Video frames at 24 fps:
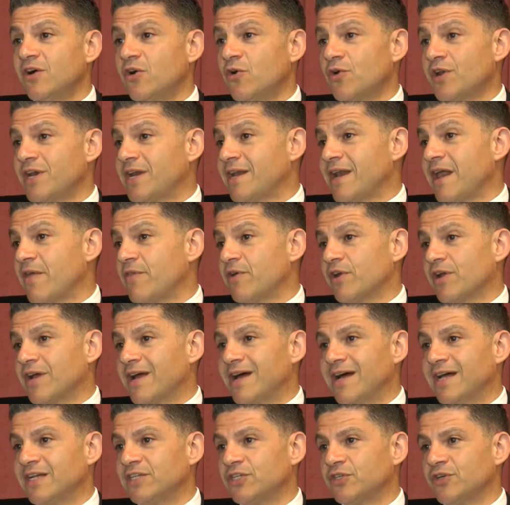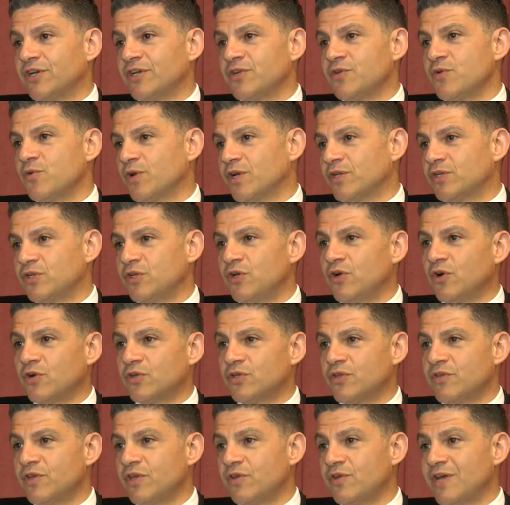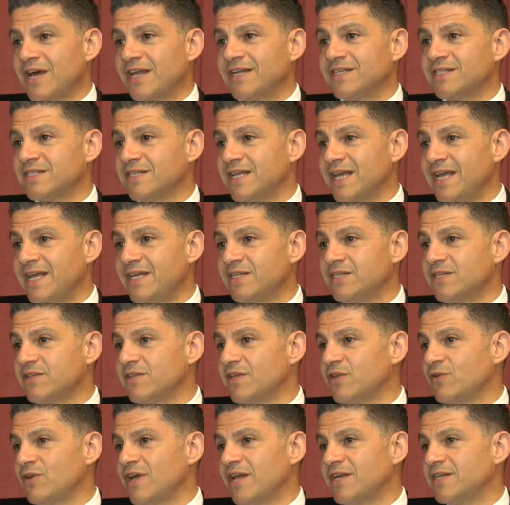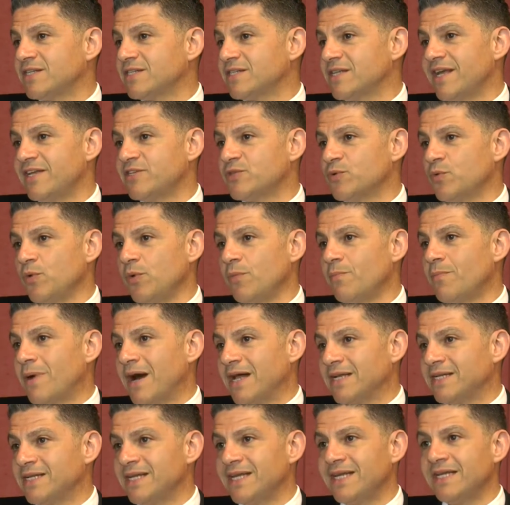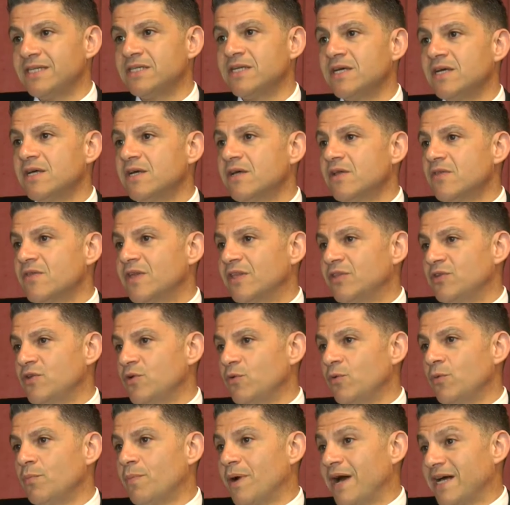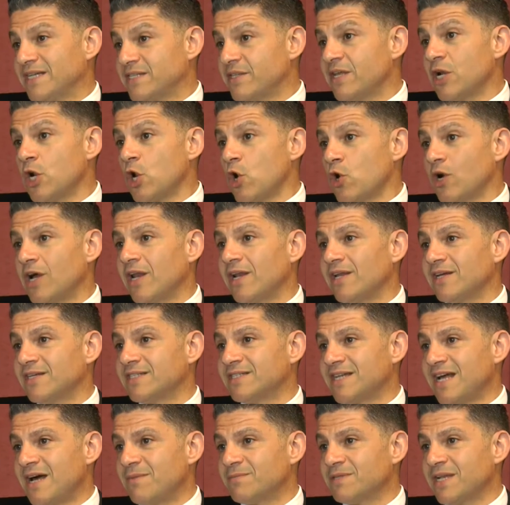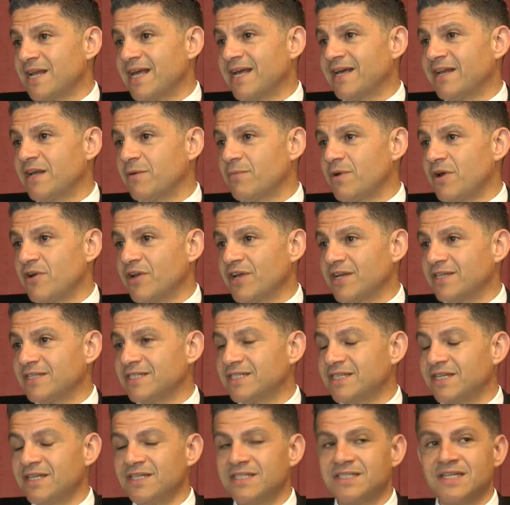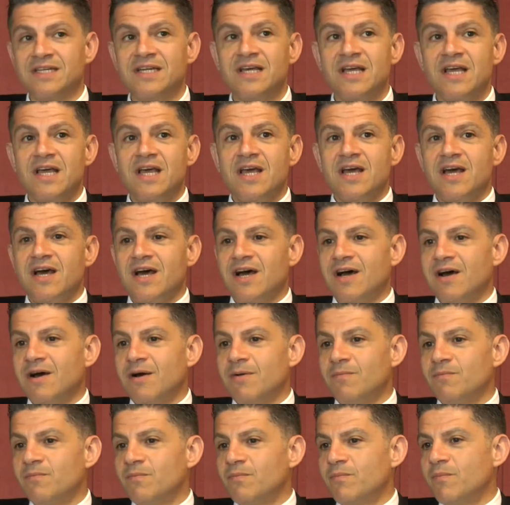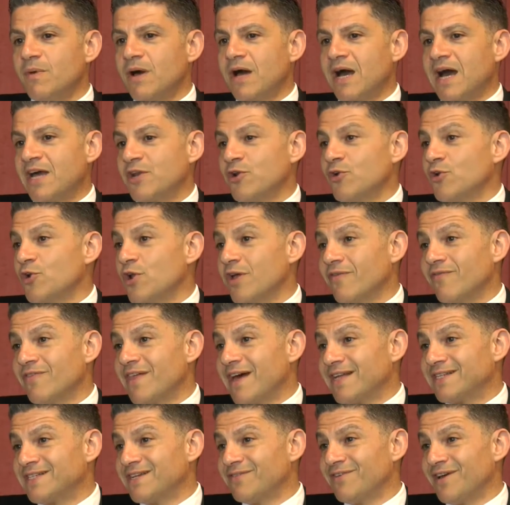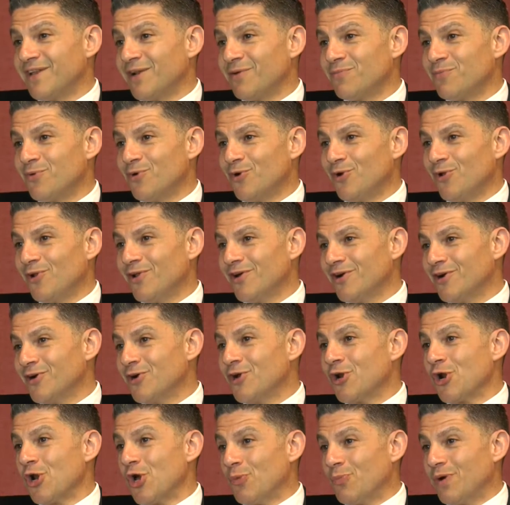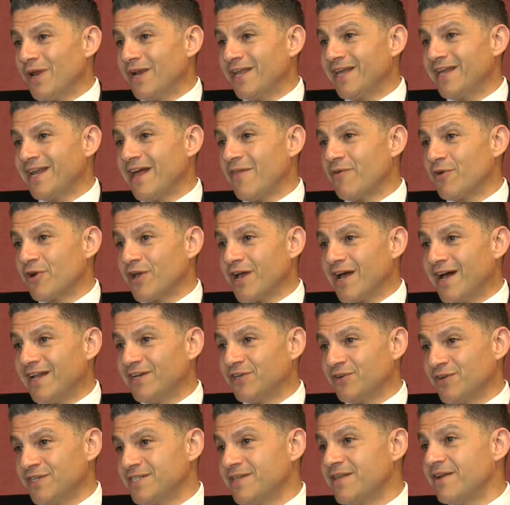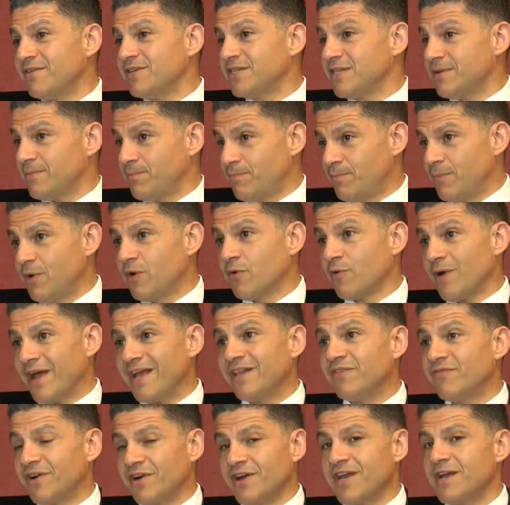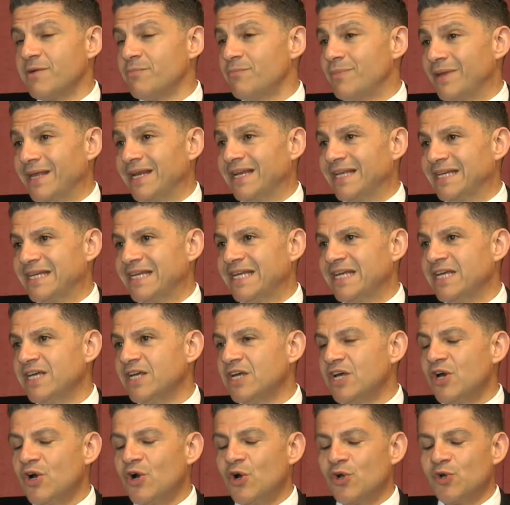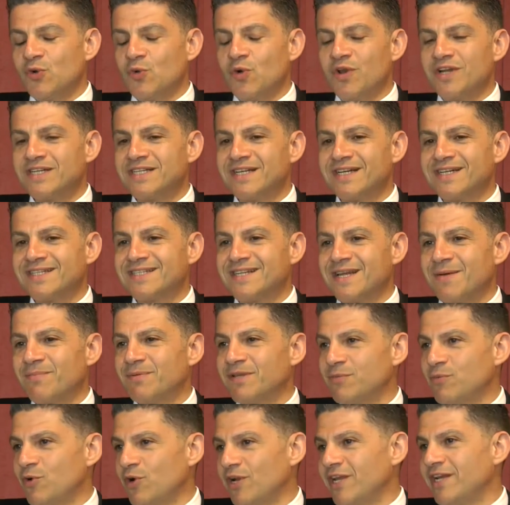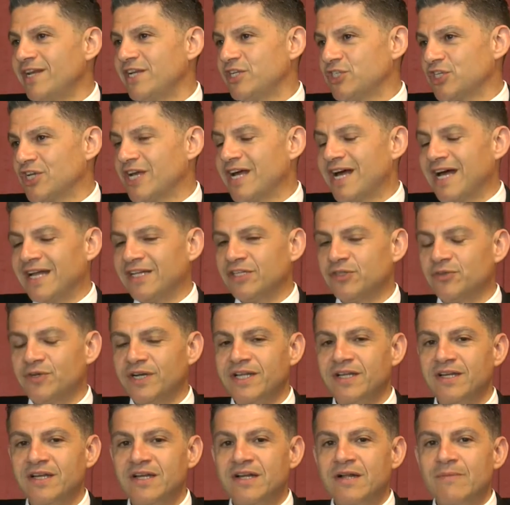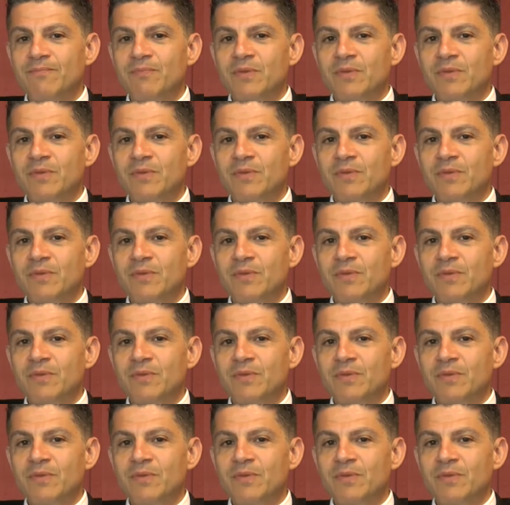or in another country and you wanted to go to the United States will mandate that you will pass the local exams like an American citizen. I don't know if that's available globally in other countries. There is a great variability on what is acceptable in each country.